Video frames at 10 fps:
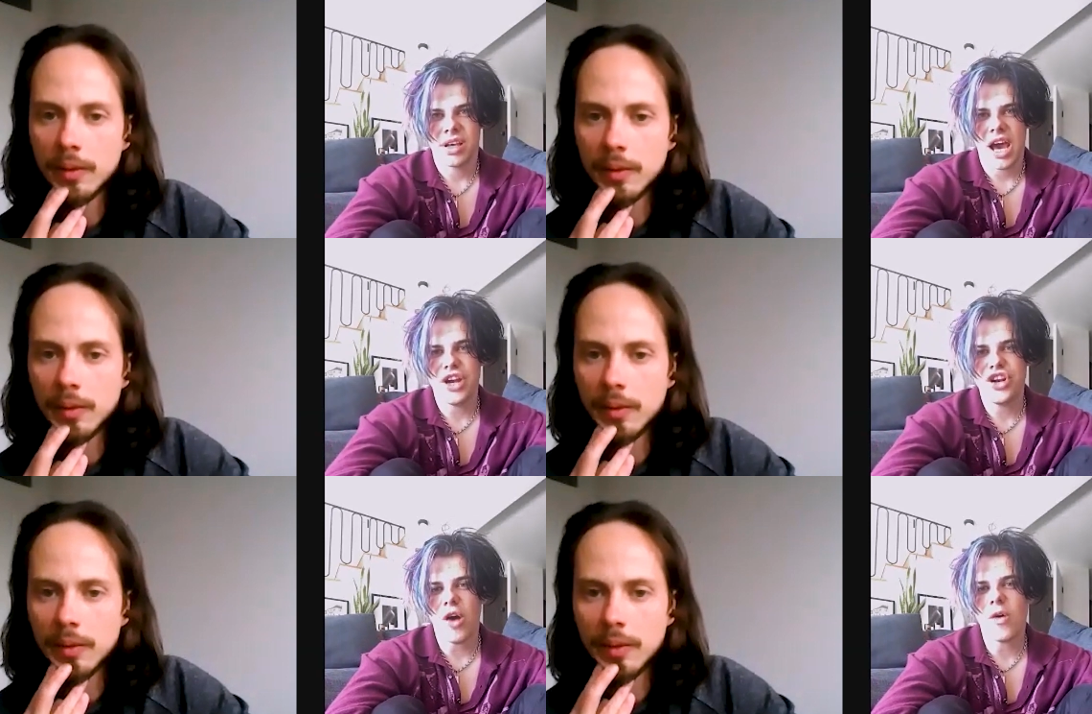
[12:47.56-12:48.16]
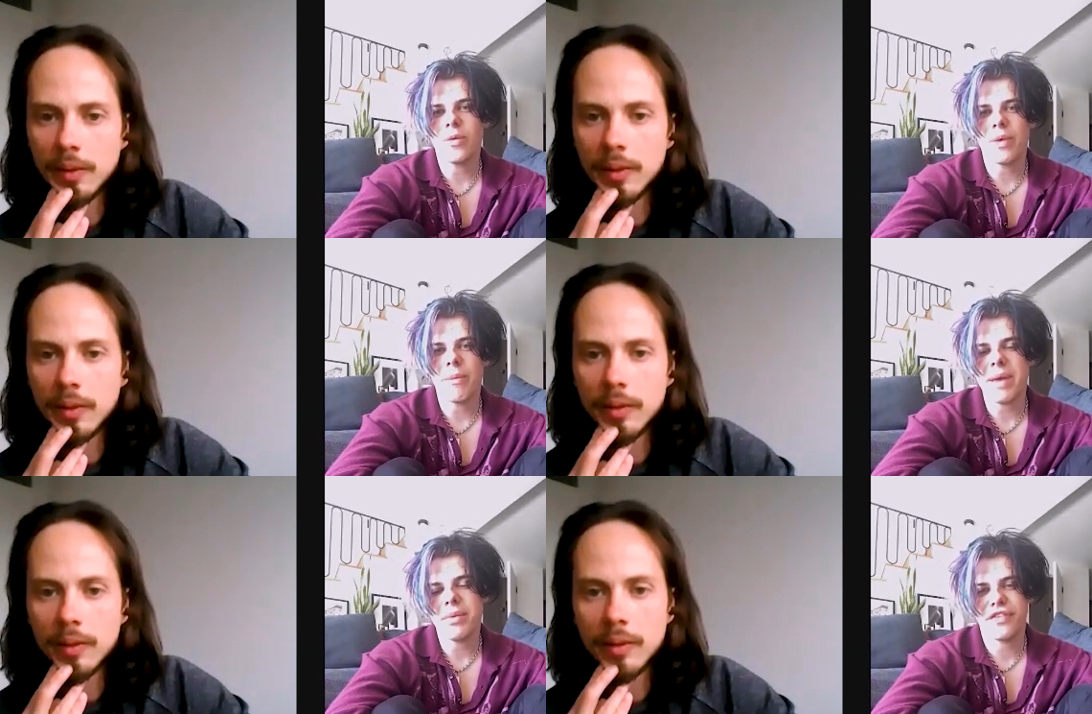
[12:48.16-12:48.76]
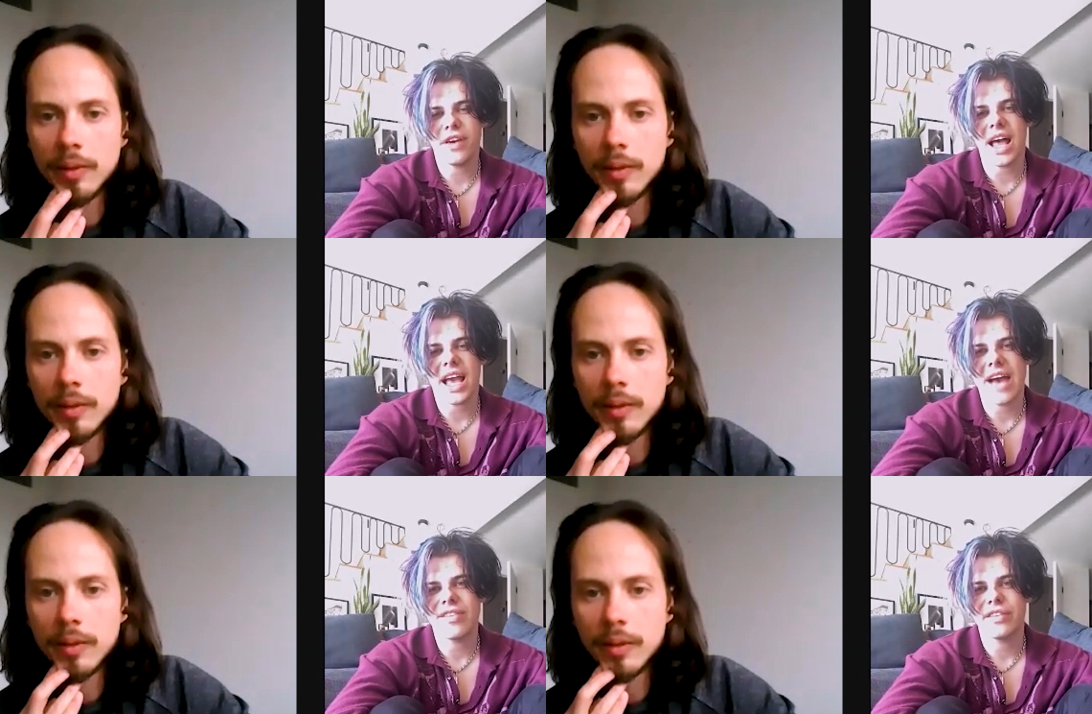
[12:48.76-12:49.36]
Speaker 1: and no one made me feel like
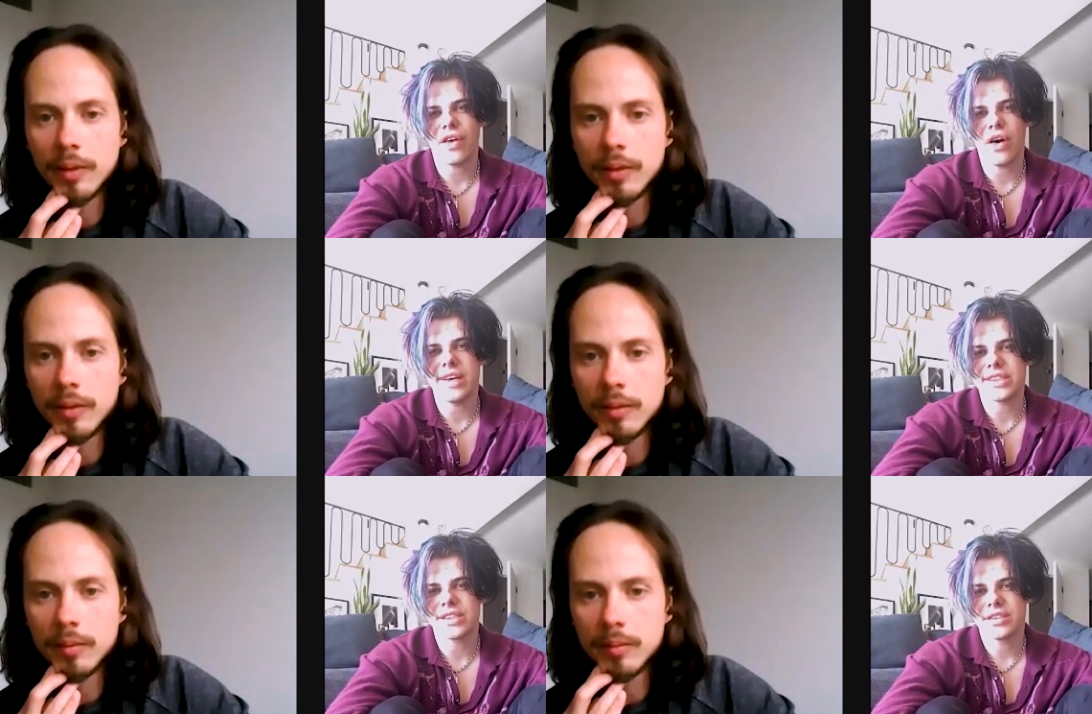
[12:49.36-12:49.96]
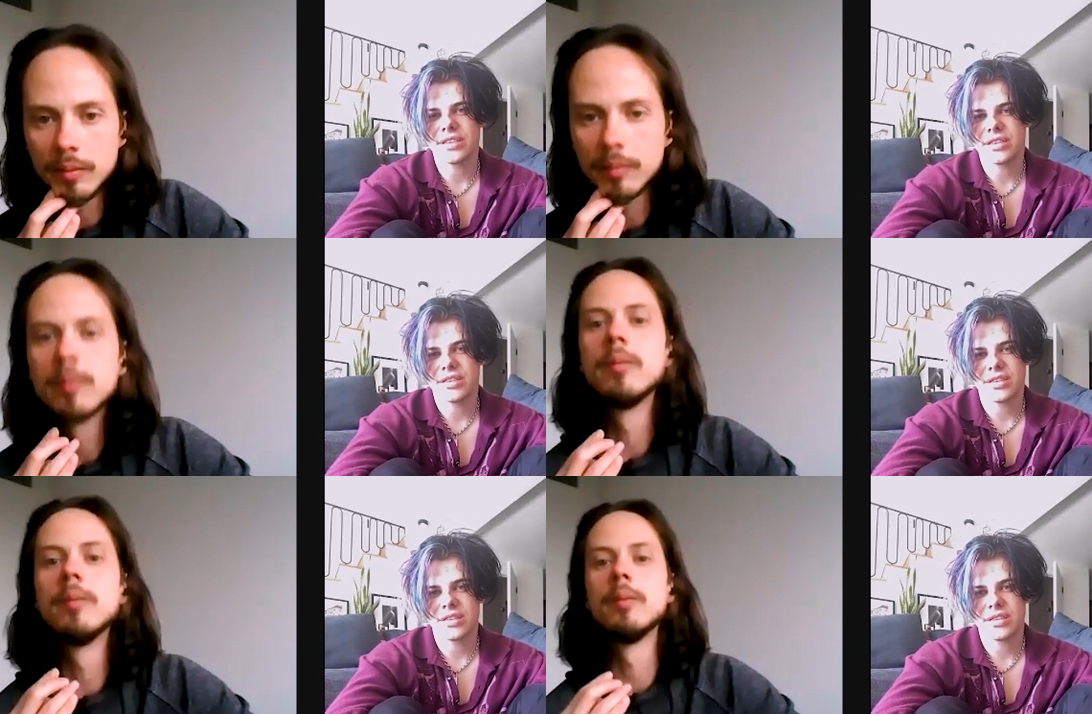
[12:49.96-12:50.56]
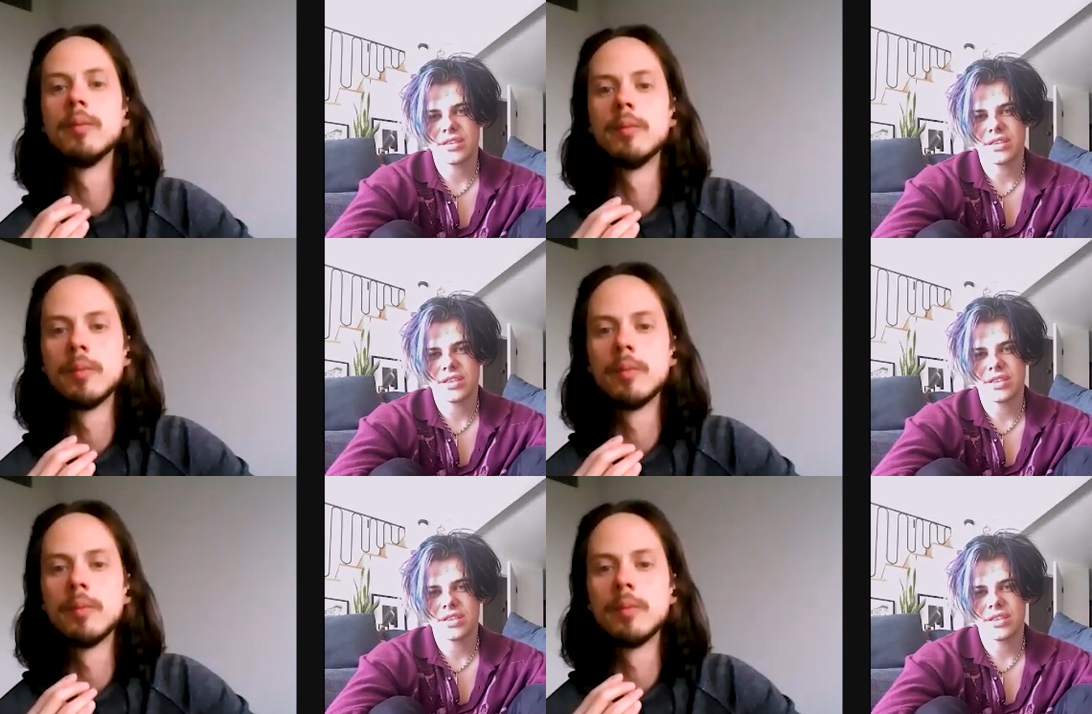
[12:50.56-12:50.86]
i have a voice mm.